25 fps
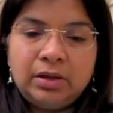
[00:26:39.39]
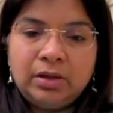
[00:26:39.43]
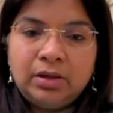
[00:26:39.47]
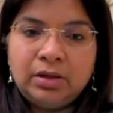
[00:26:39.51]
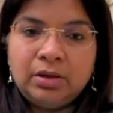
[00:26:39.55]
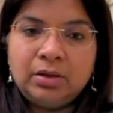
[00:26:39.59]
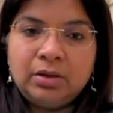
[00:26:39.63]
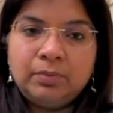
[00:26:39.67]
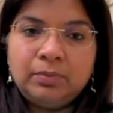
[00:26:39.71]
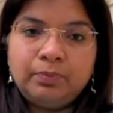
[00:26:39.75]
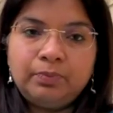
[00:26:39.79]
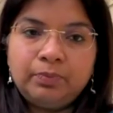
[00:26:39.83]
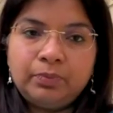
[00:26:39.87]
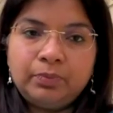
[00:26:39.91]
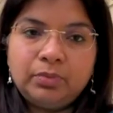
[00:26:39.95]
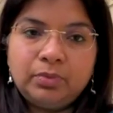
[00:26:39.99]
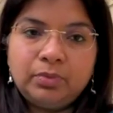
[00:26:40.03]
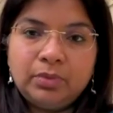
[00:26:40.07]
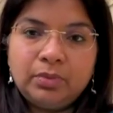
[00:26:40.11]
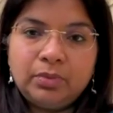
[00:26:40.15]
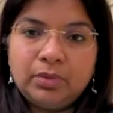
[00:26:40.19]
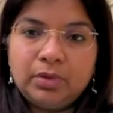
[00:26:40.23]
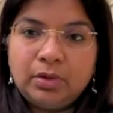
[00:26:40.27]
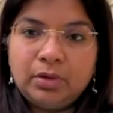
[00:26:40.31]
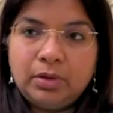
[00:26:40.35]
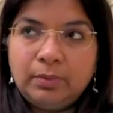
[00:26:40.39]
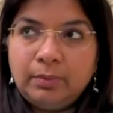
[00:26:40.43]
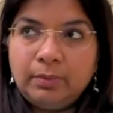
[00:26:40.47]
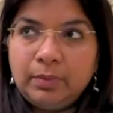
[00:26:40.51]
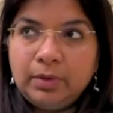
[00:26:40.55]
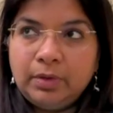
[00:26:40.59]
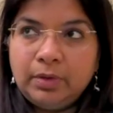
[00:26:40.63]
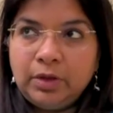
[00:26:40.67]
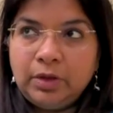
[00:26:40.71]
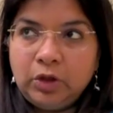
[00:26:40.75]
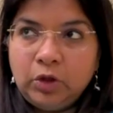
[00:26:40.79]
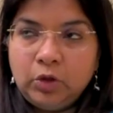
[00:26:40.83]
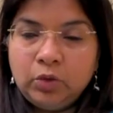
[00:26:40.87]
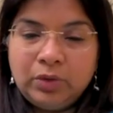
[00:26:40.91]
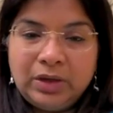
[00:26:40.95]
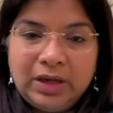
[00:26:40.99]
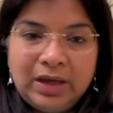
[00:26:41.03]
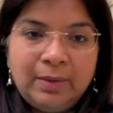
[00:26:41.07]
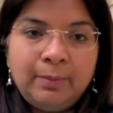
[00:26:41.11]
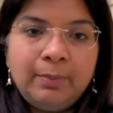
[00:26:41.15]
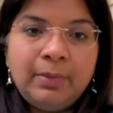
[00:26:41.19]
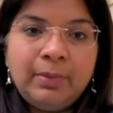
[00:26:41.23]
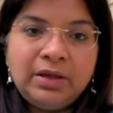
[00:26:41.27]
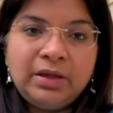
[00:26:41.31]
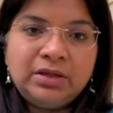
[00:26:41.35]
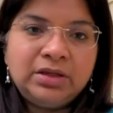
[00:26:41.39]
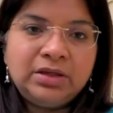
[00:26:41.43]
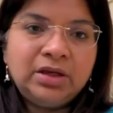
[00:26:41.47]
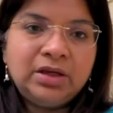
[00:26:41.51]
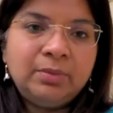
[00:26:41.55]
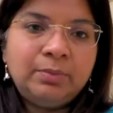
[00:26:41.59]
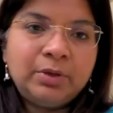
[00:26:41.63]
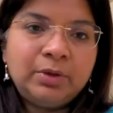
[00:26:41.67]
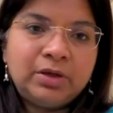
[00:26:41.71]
the UK media?